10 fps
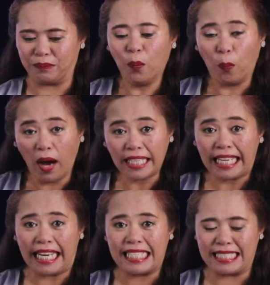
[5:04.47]
What
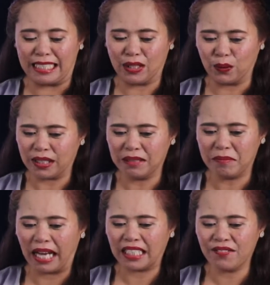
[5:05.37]
is the total
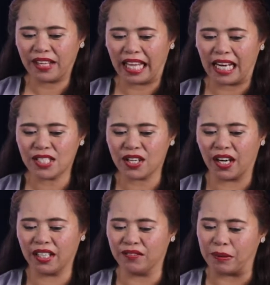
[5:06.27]

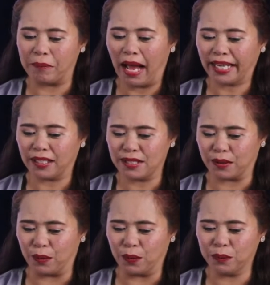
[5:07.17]
magnification of a
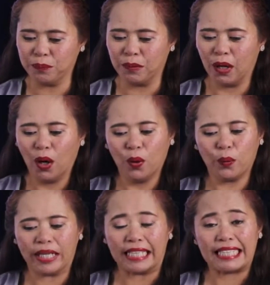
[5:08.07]
microscope
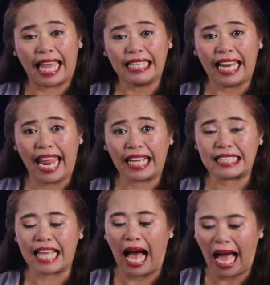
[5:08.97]
with a 10x
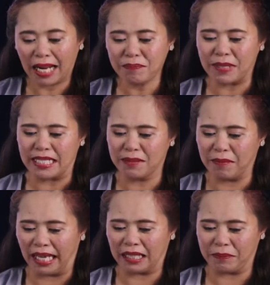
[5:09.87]
eyepiece
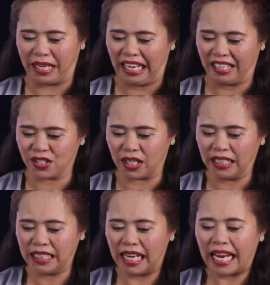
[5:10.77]
magnification
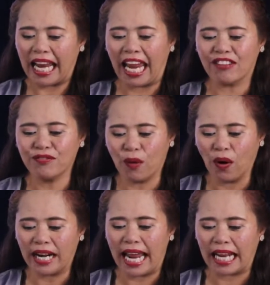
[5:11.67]
and
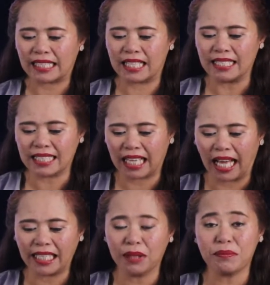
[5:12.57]
4x
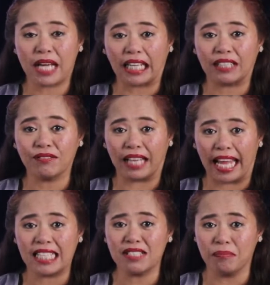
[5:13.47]
scanning objective
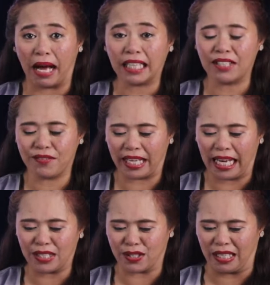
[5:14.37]
lens
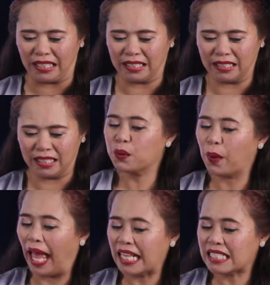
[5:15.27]
magnification? To
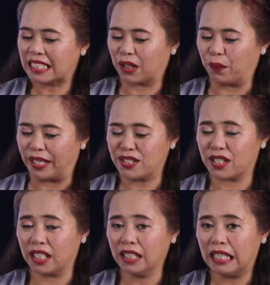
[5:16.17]
answer the
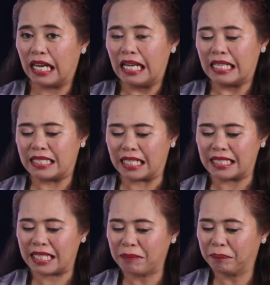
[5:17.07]
question, just
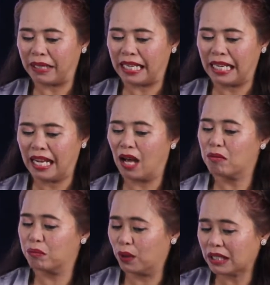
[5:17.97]
simply
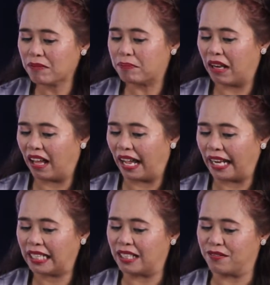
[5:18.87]

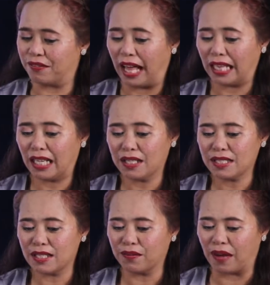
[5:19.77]
multiply the
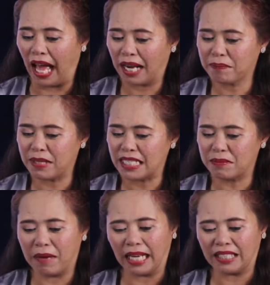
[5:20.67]
values of eyepiece
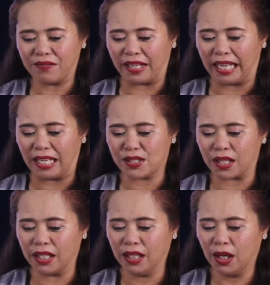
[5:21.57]

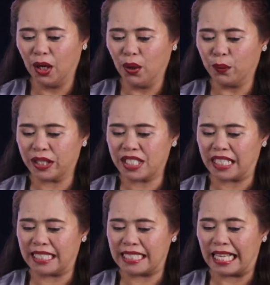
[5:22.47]
magnification, which
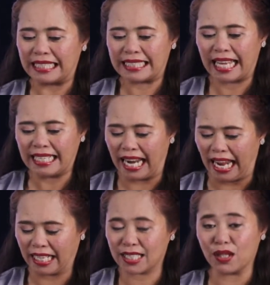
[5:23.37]
is
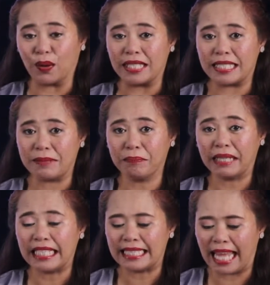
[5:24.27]
10x or
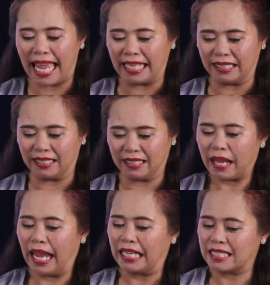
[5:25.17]
simply 10,
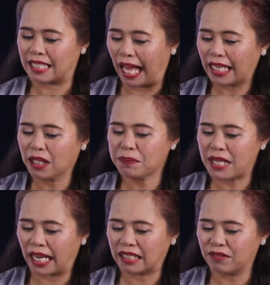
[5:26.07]
and scanning
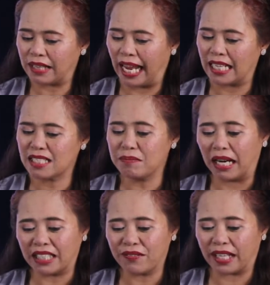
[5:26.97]
objective lens
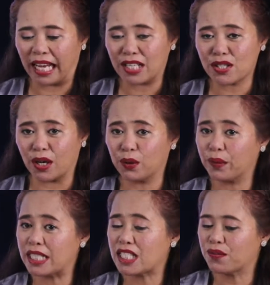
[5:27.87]
magnification,
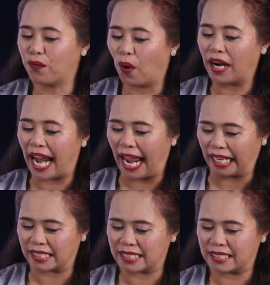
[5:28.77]
which is
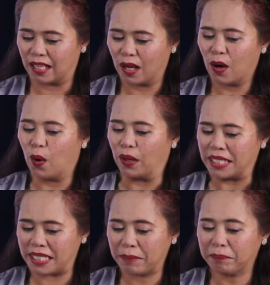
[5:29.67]
4x or
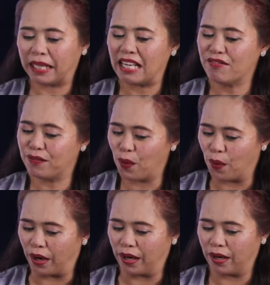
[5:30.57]
simply
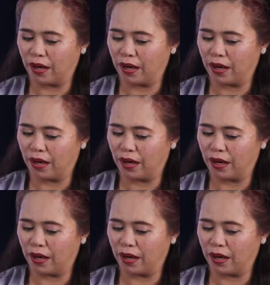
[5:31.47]
4.